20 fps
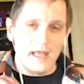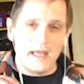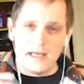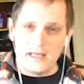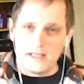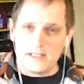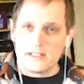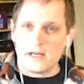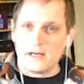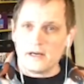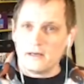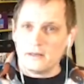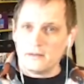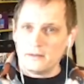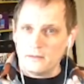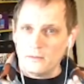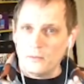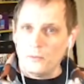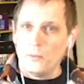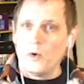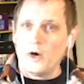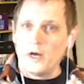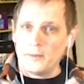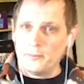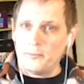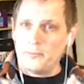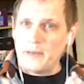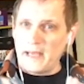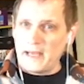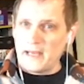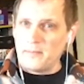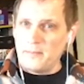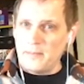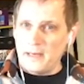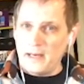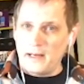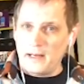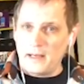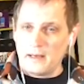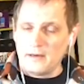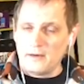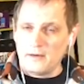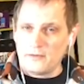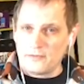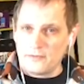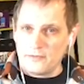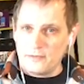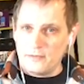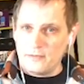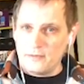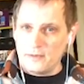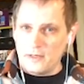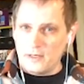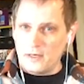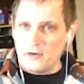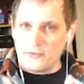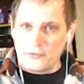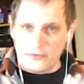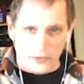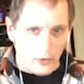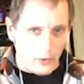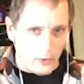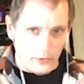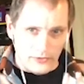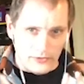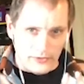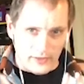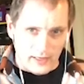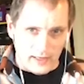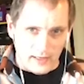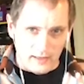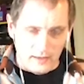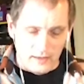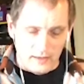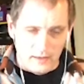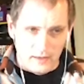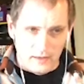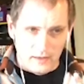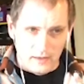Is there one big meaning, you know, for the whole thing,